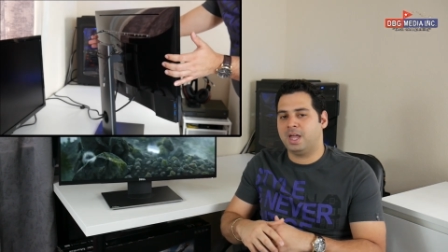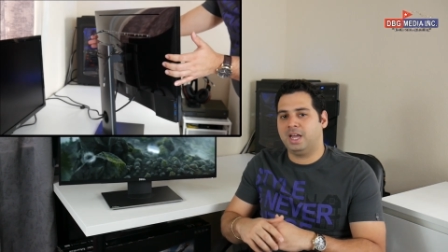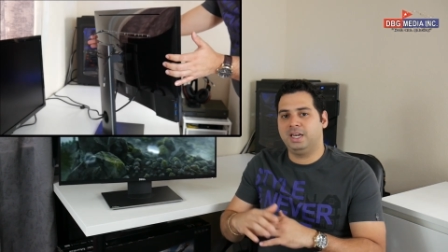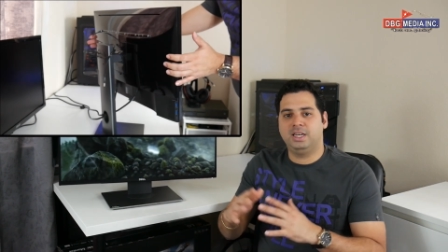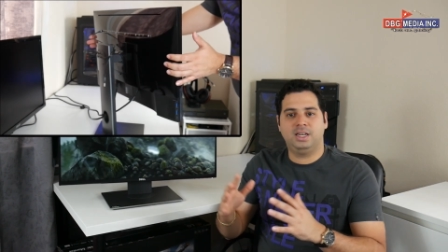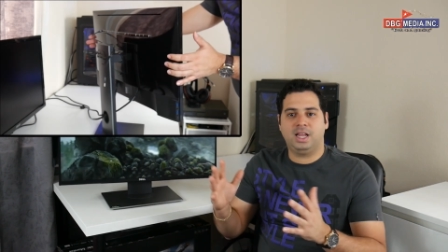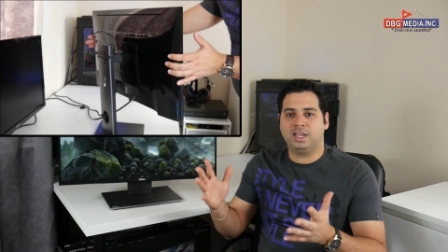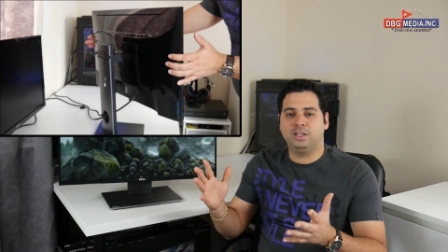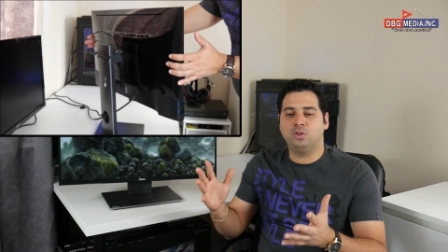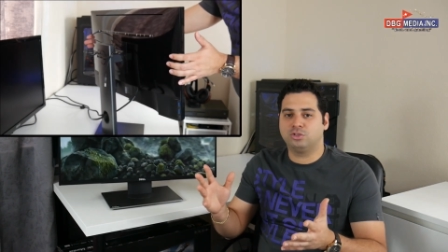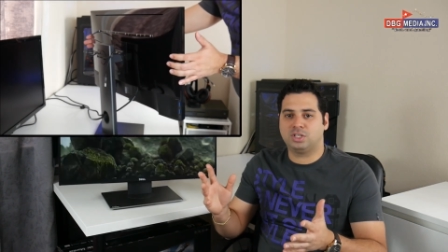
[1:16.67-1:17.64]
And
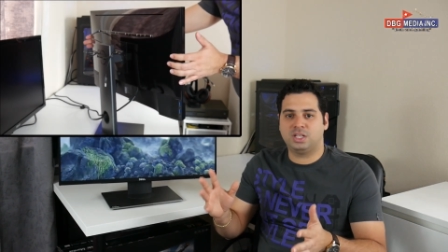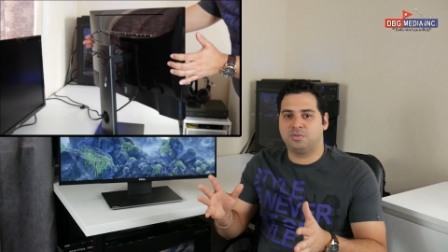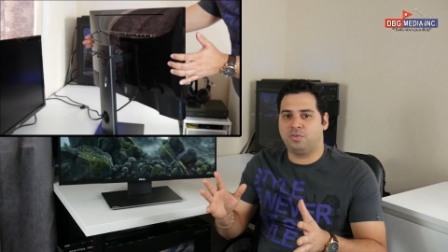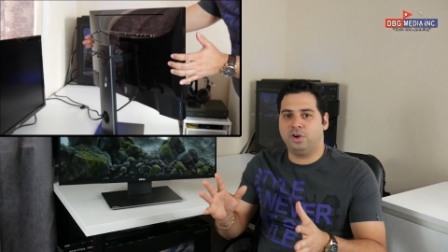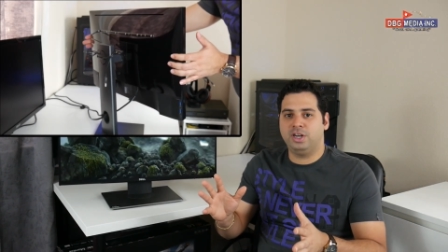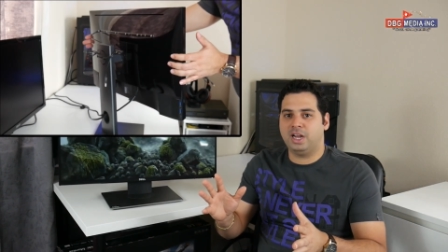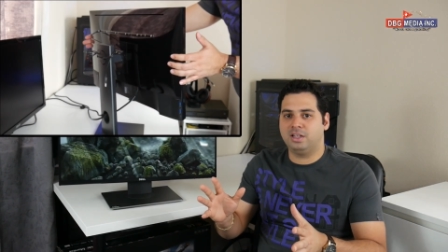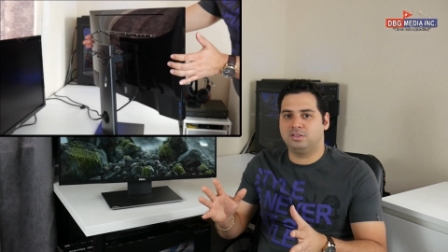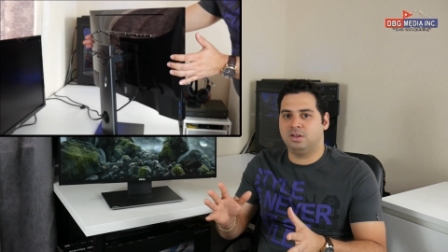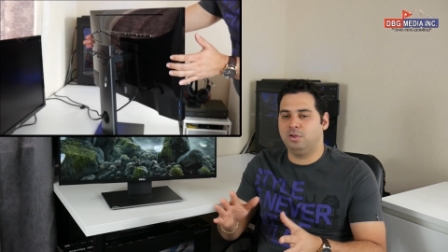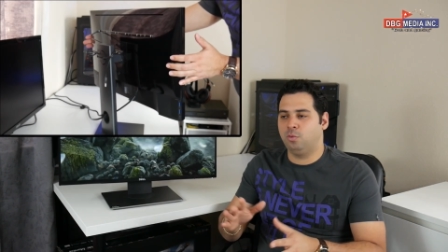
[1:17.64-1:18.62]
it does that very
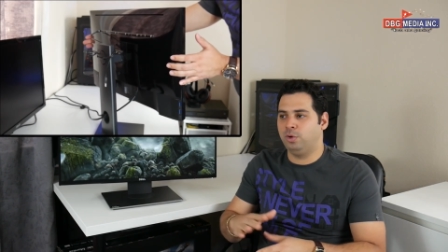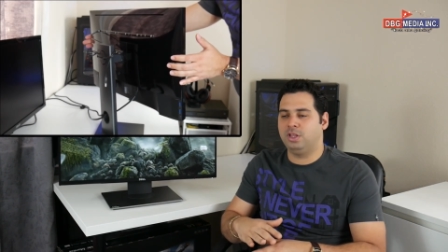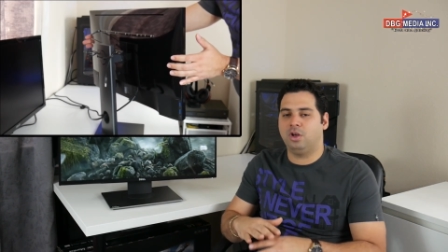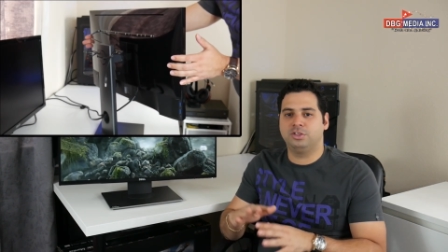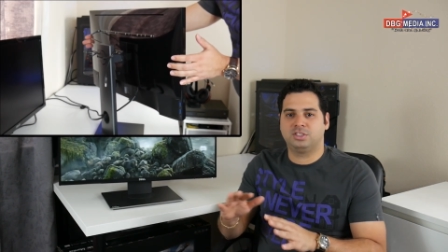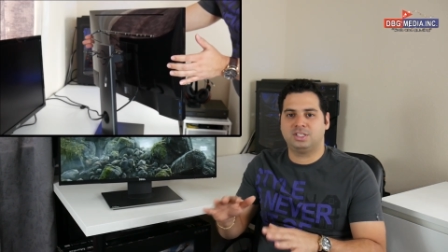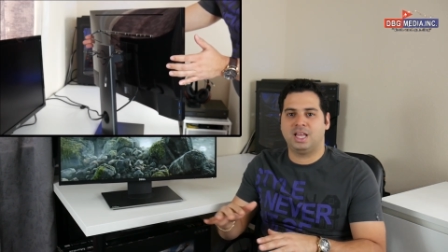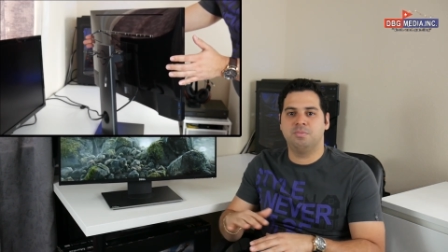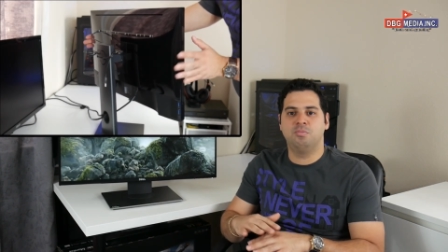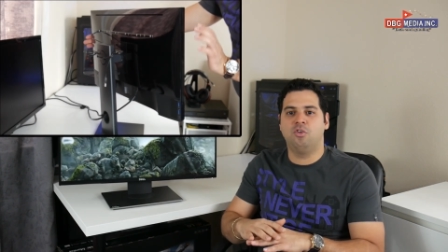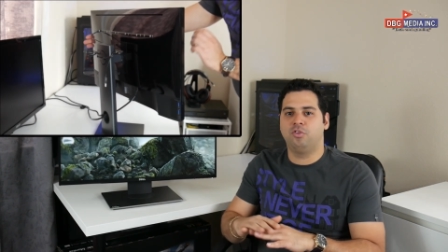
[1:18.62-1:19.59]
nicely without the
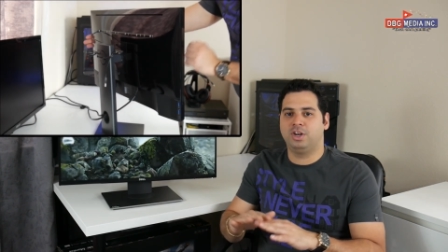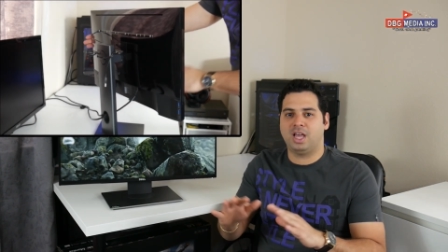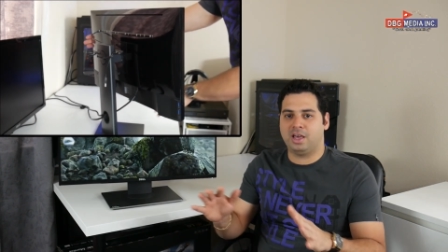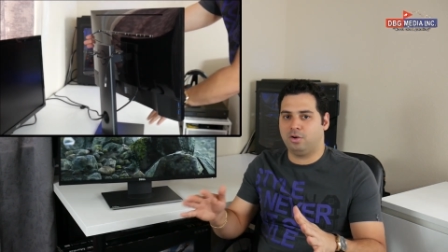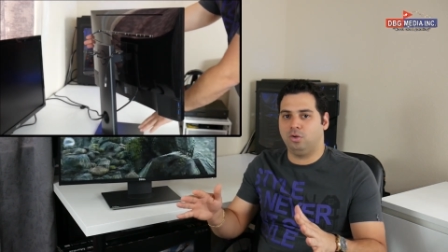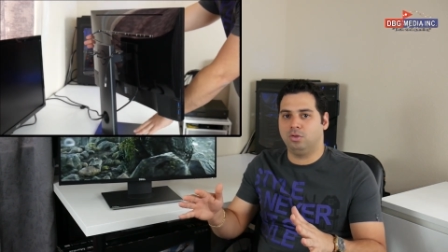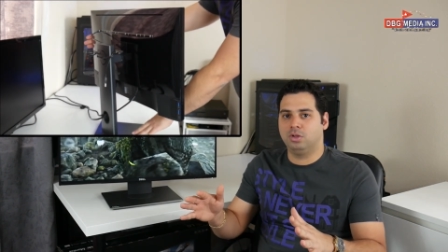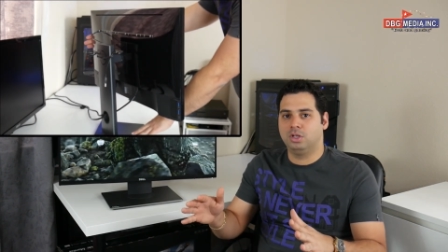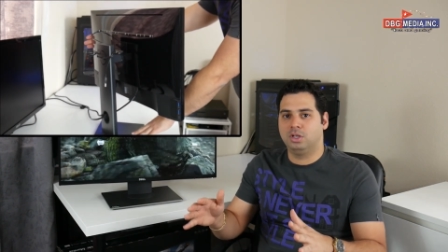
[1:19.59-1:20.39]
stand moving at all.